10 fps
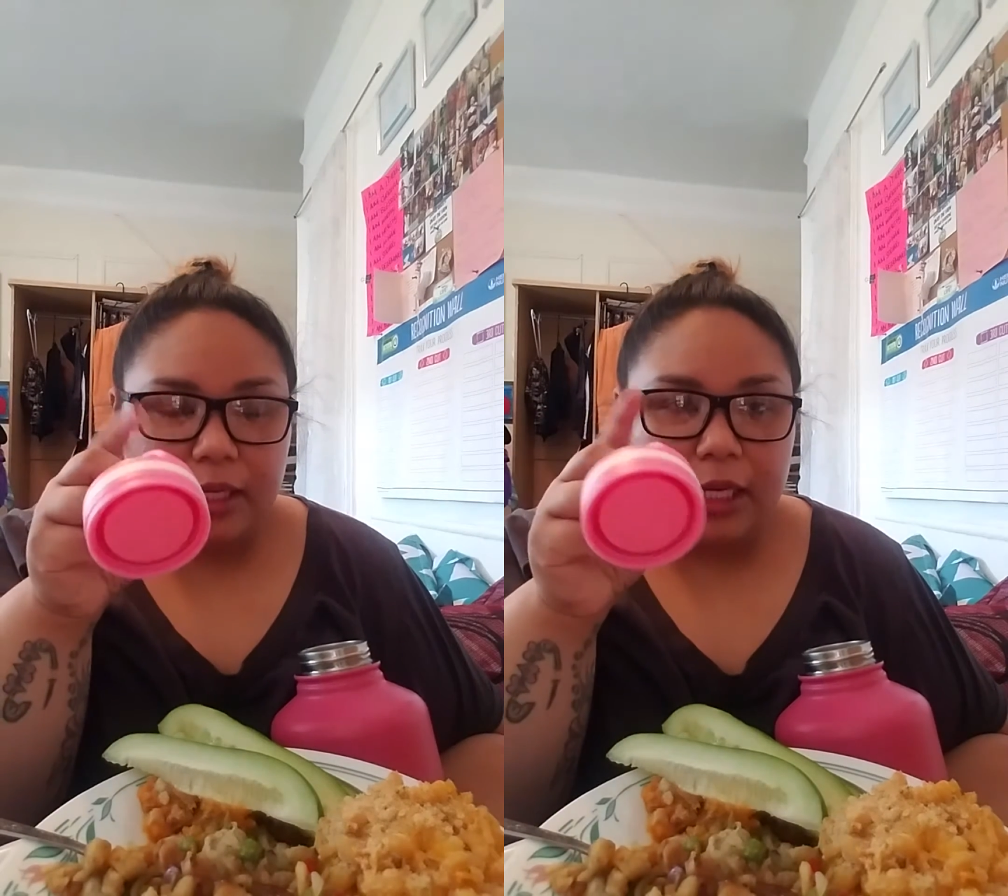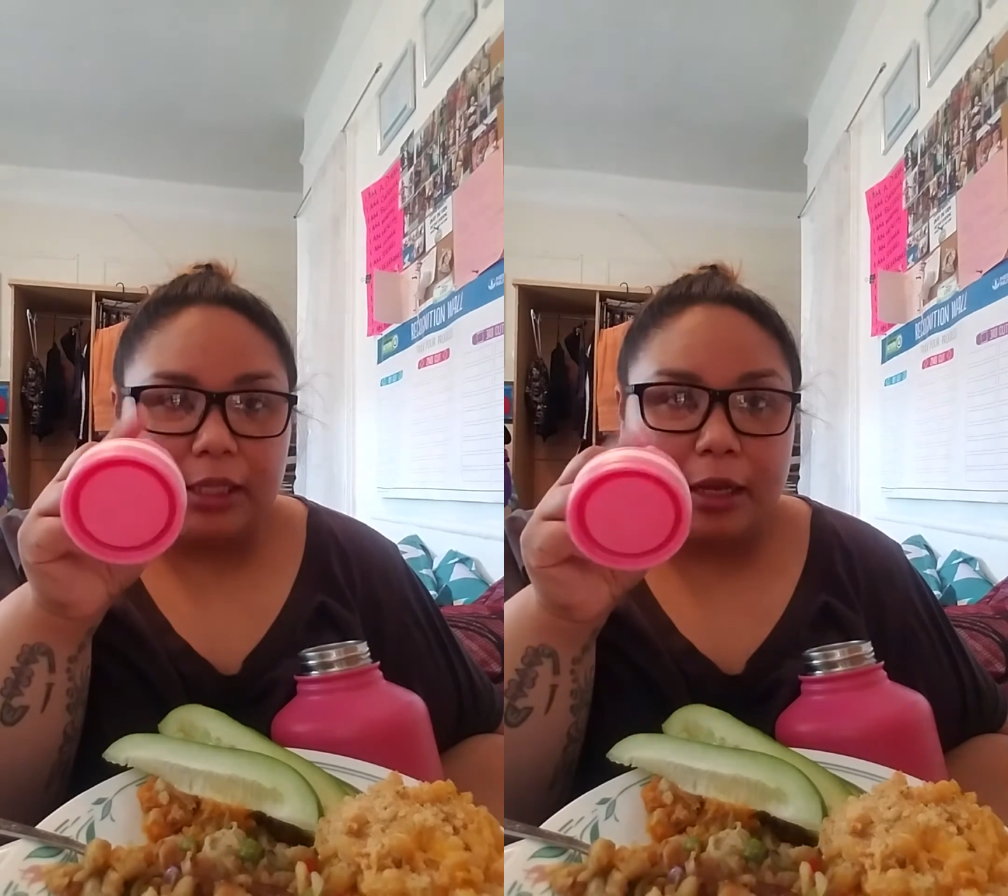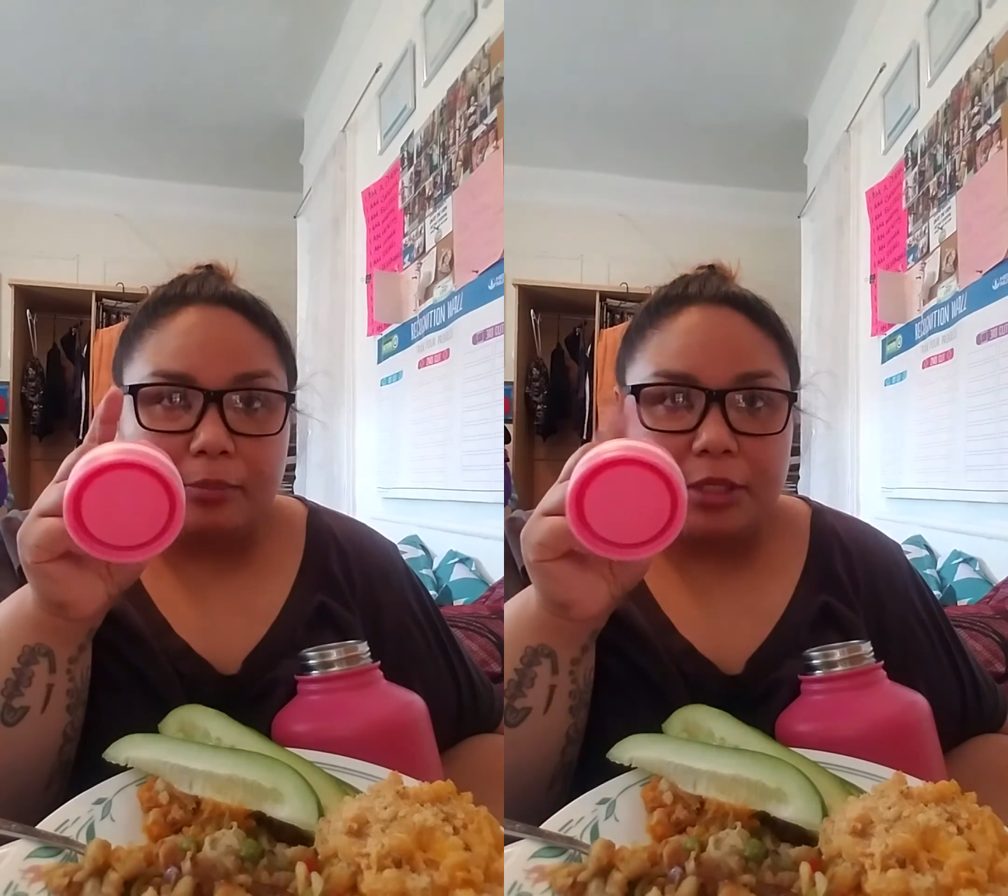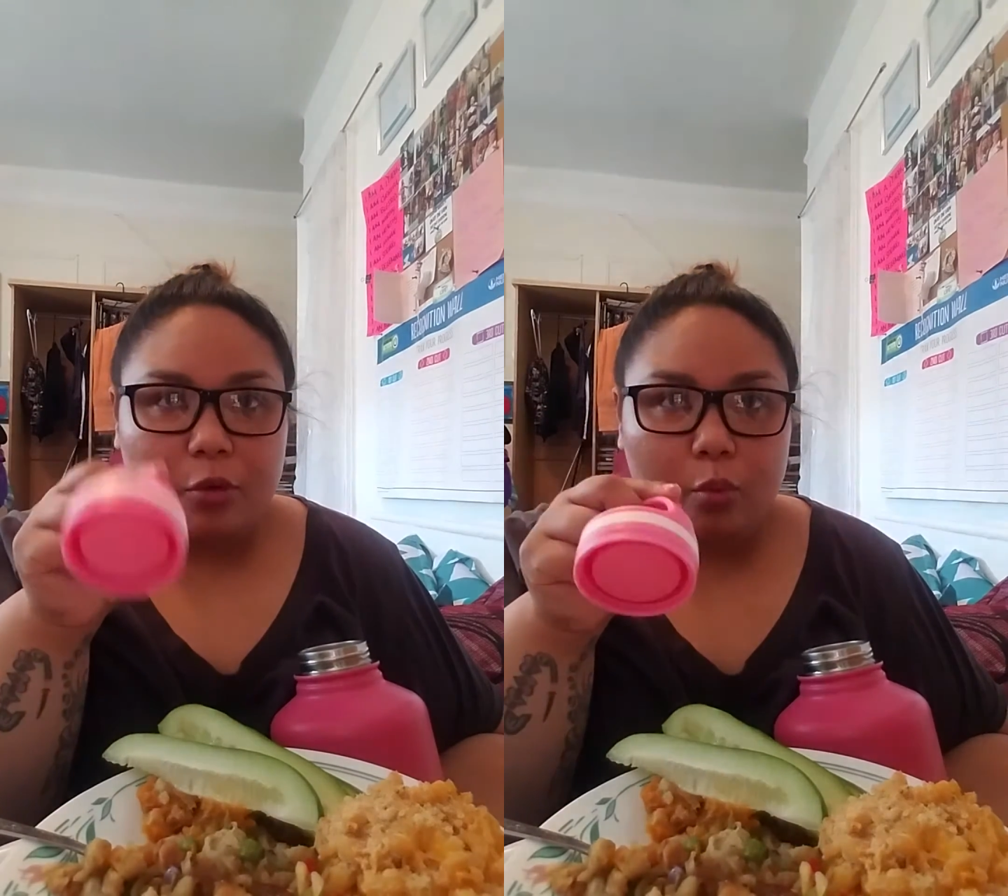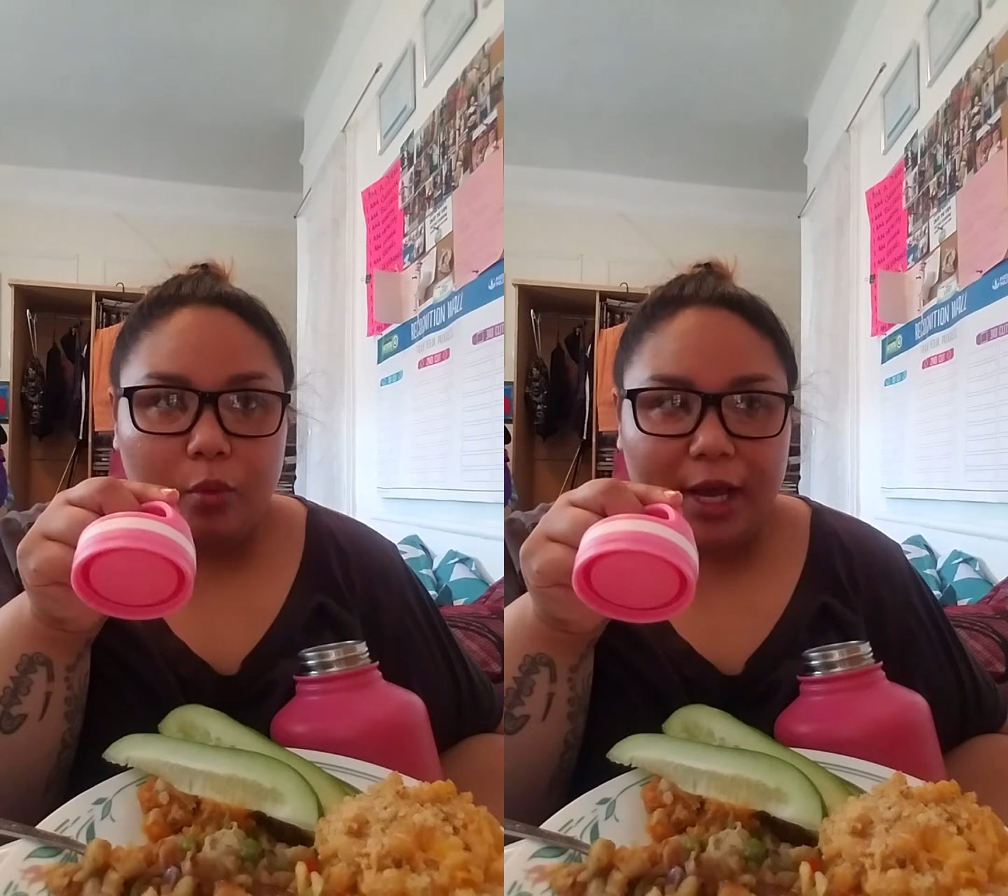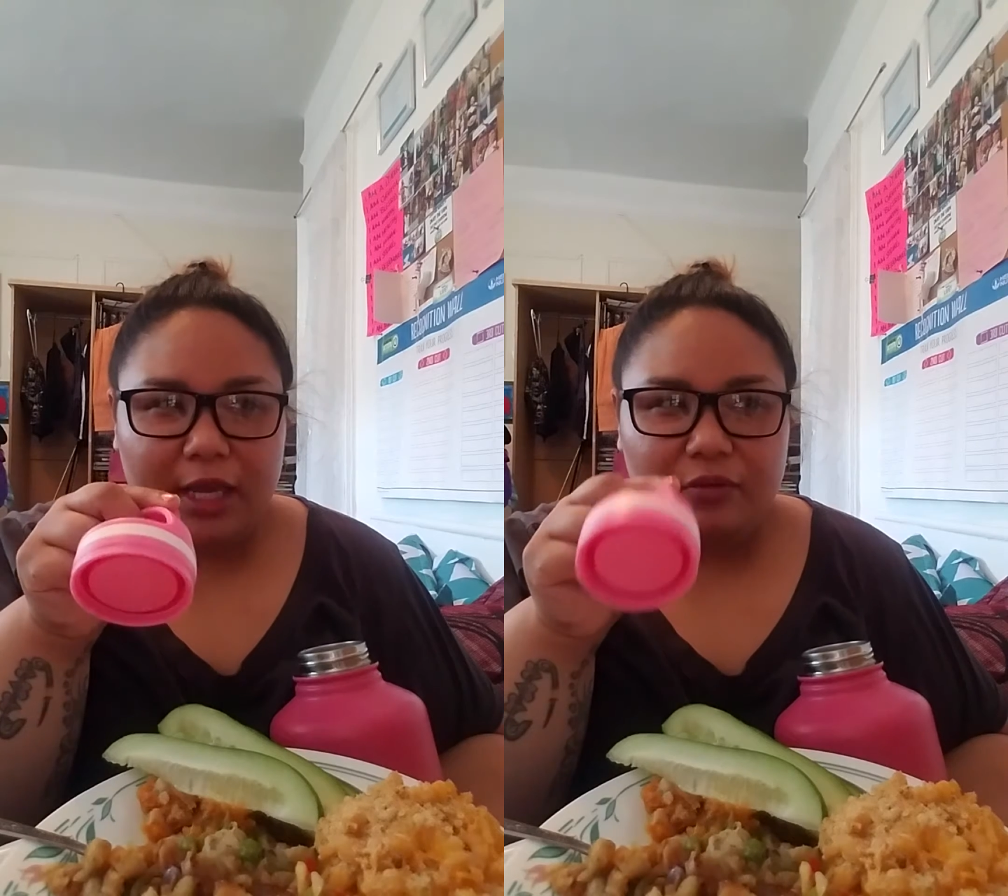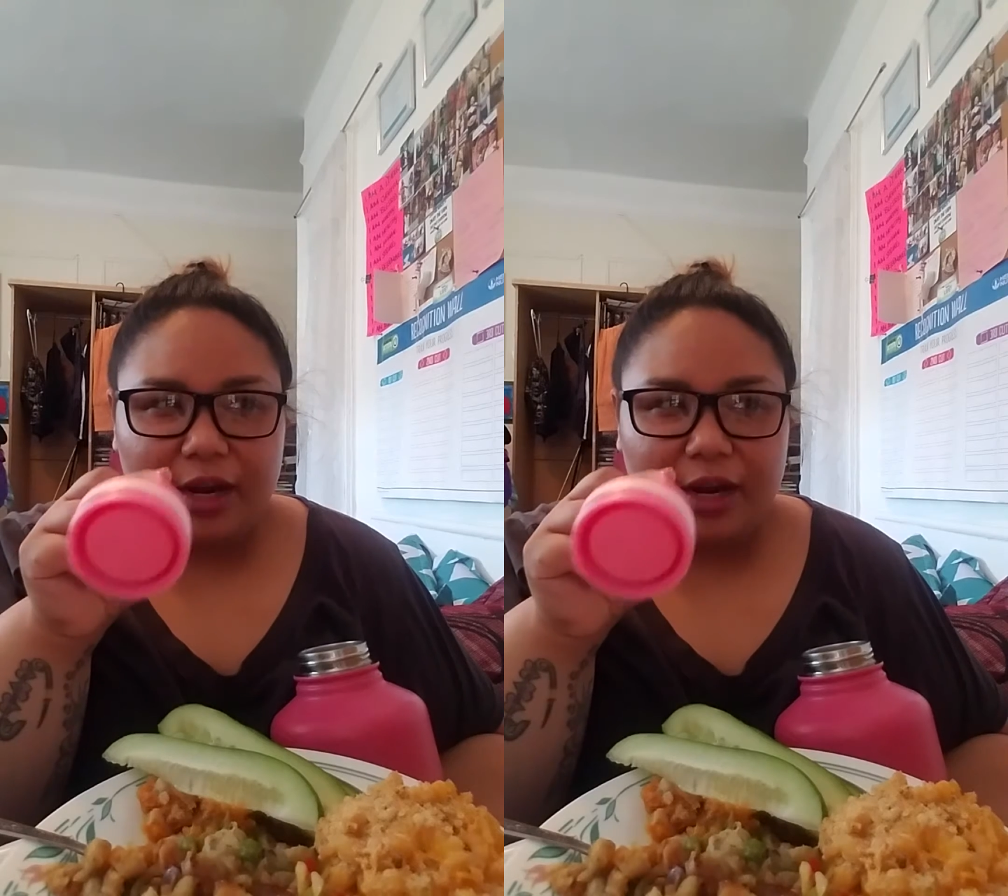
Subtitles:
it comes in white.